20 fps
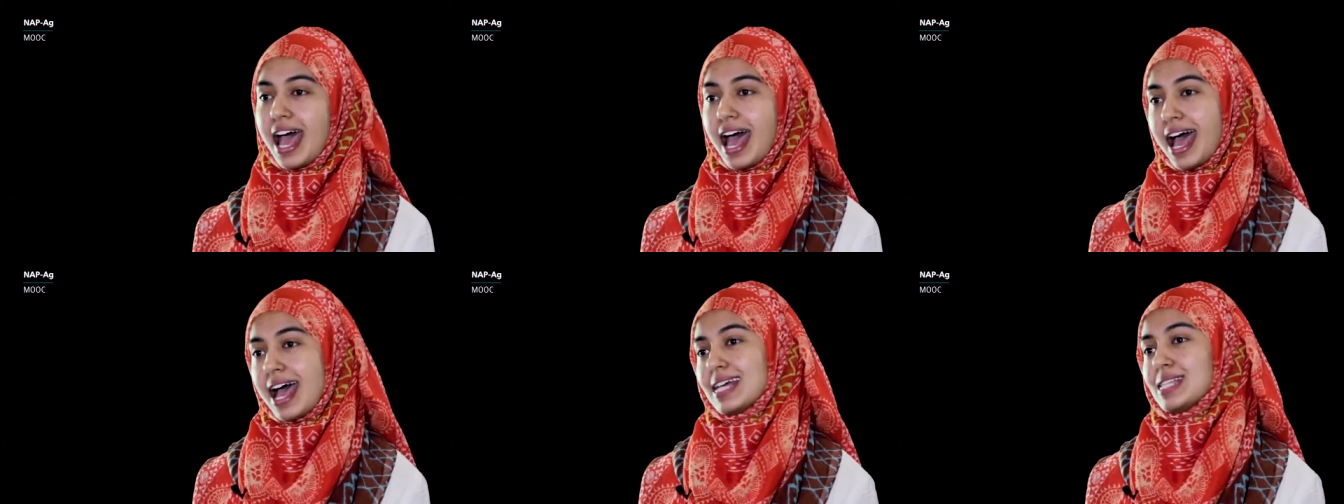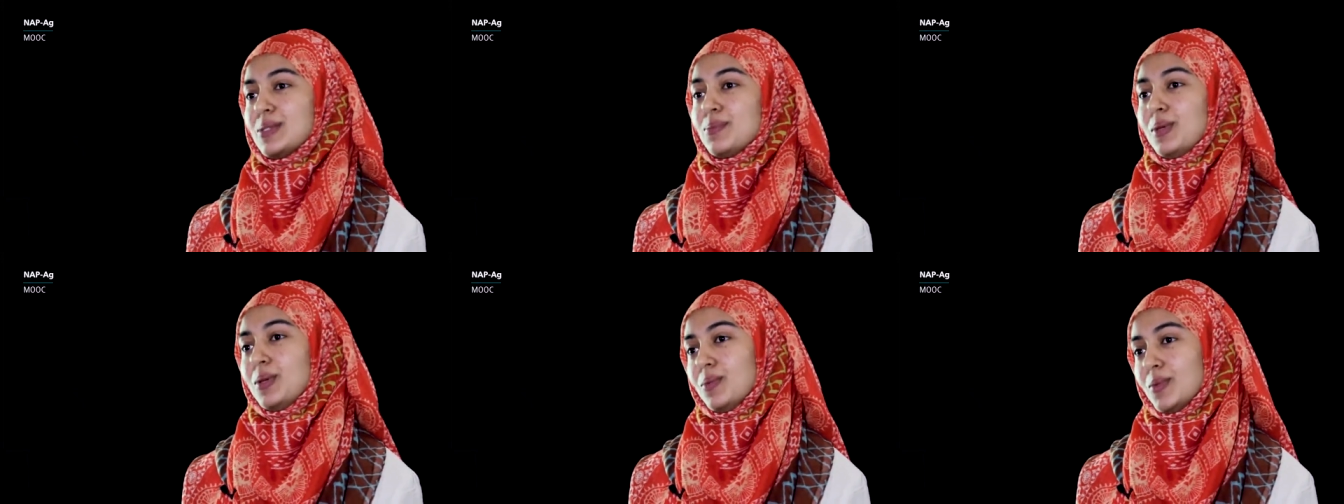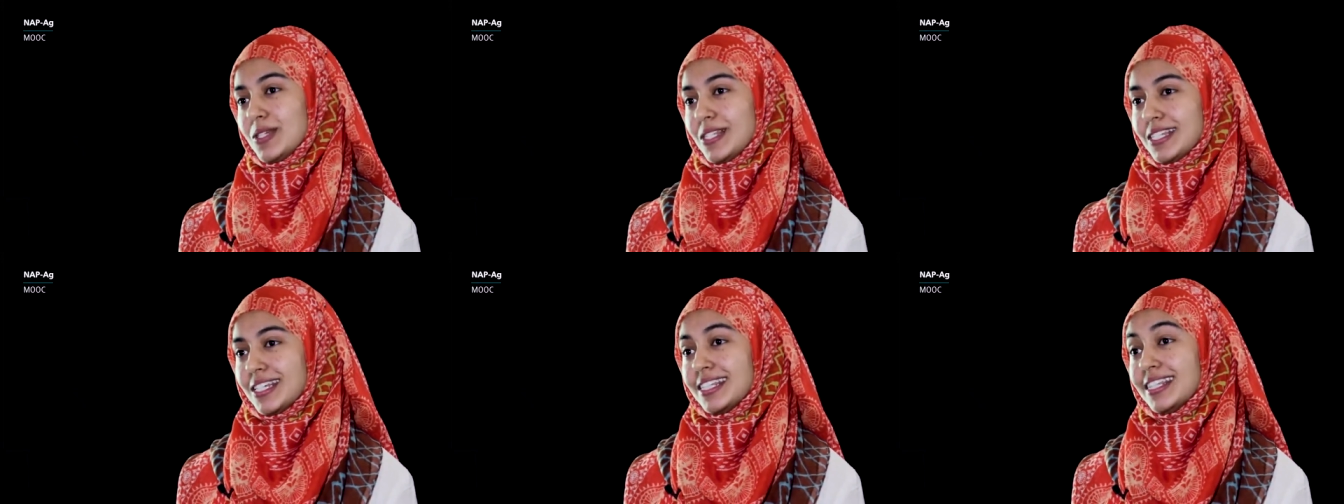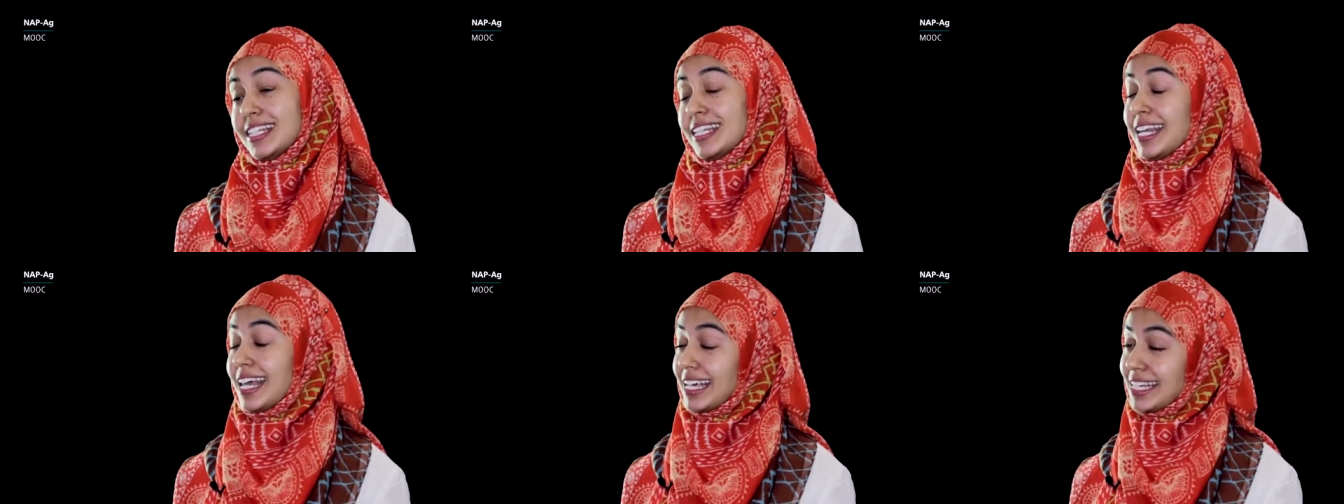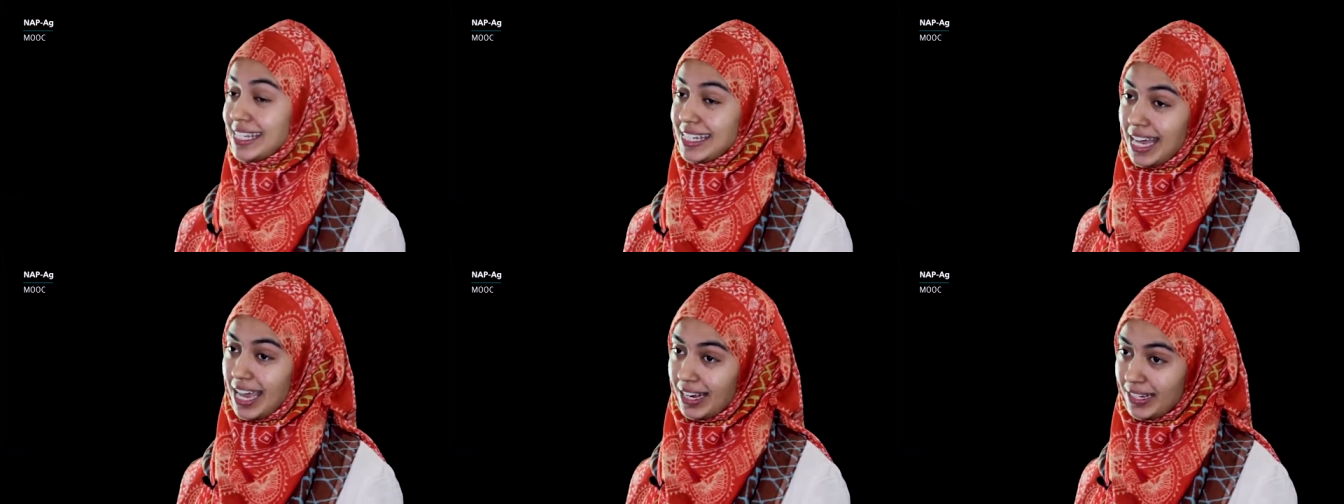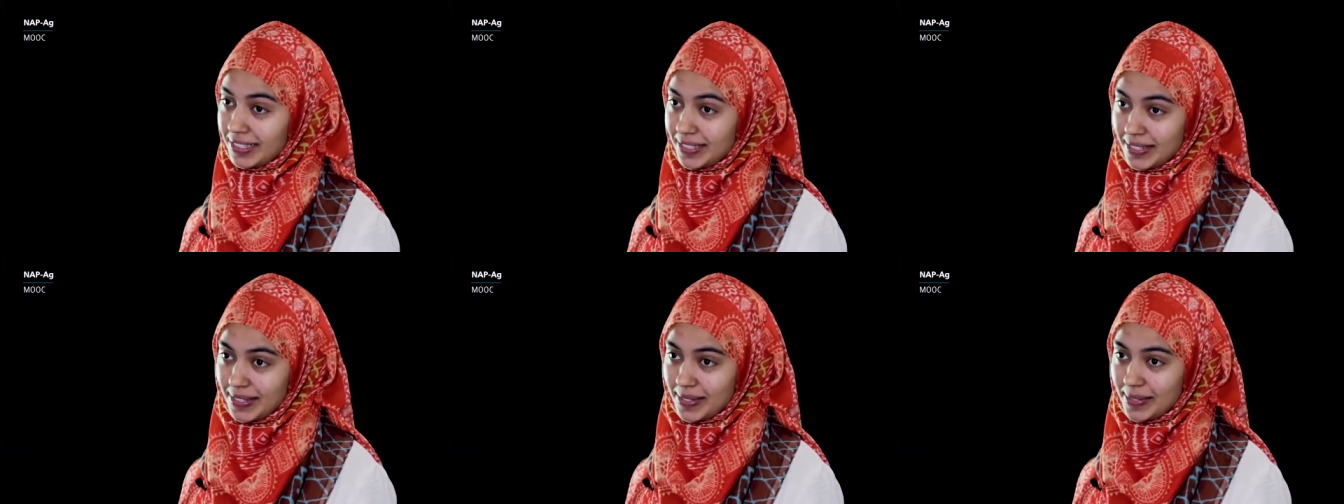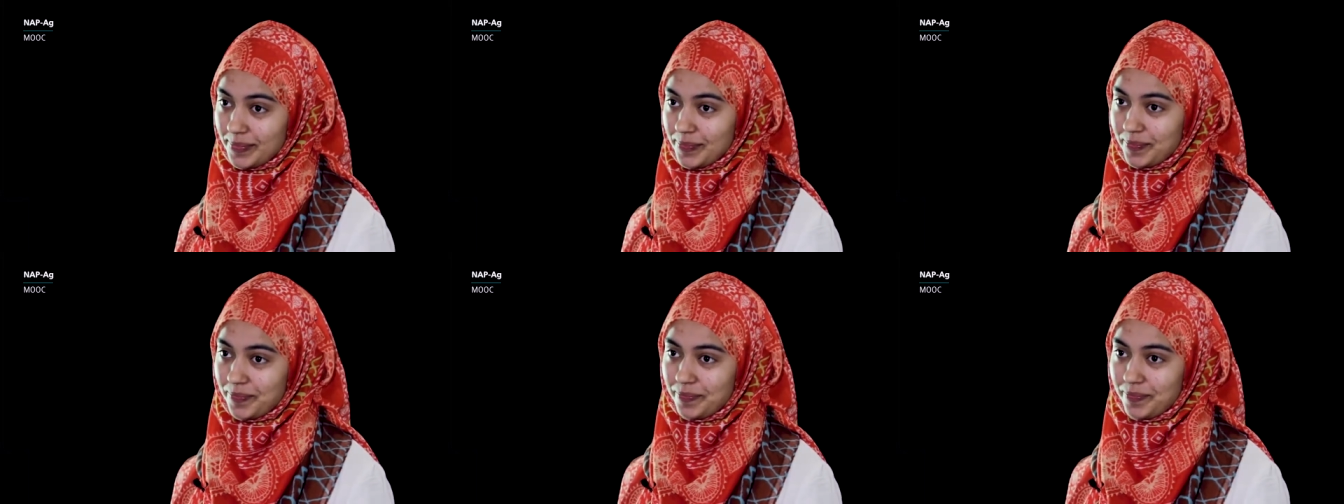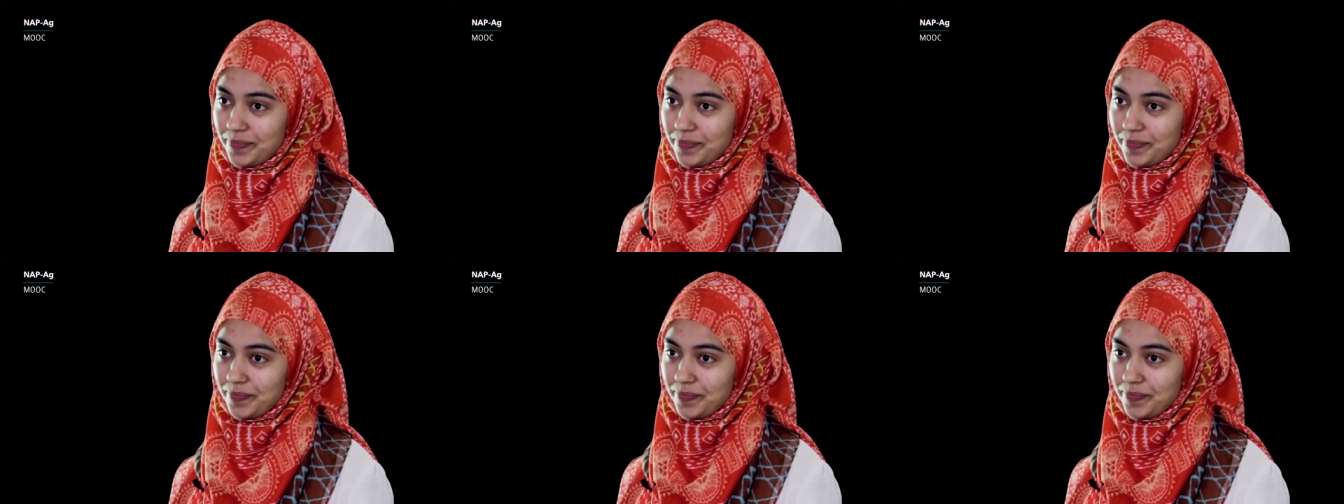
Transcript: as we visit the next islands.